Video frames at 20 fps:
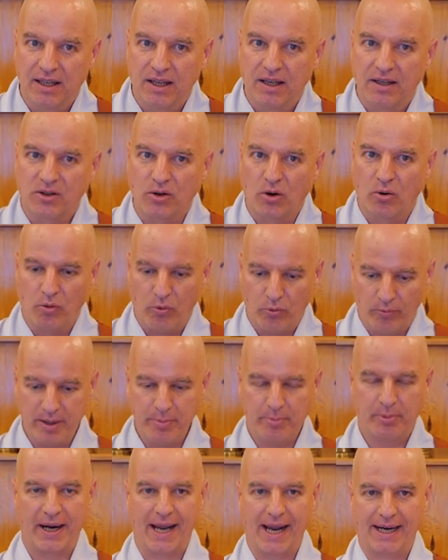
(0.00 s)
So we
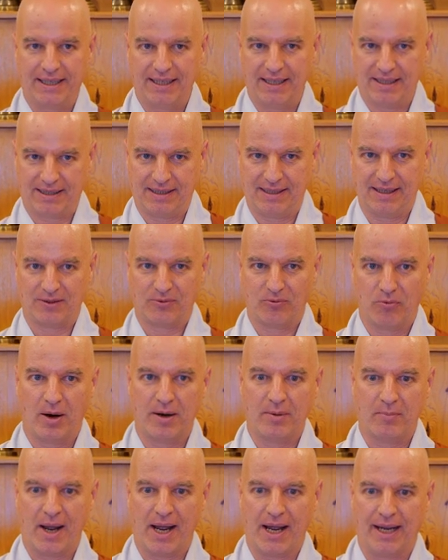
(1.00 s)
practice this
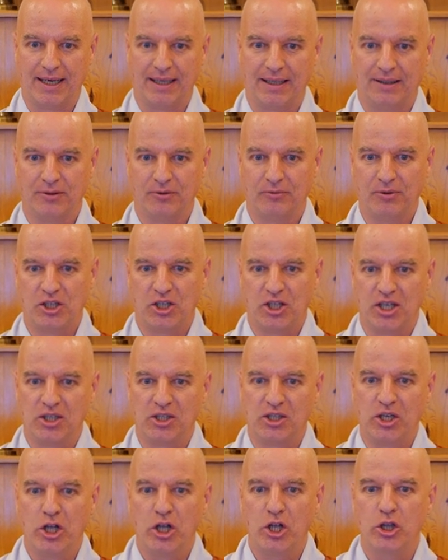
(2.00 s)
one mind, which
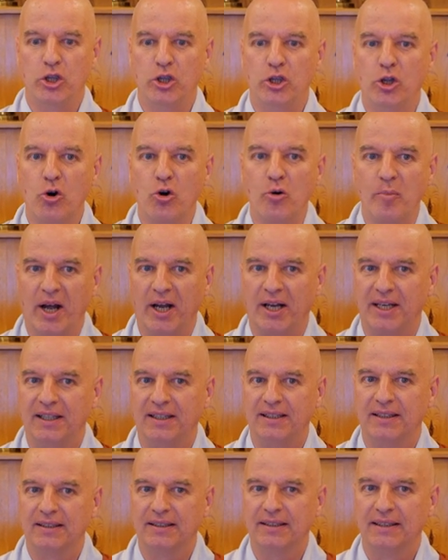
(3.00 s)
is no
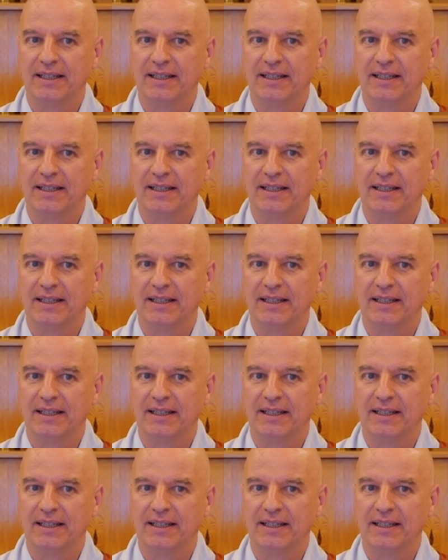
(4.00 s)
mind.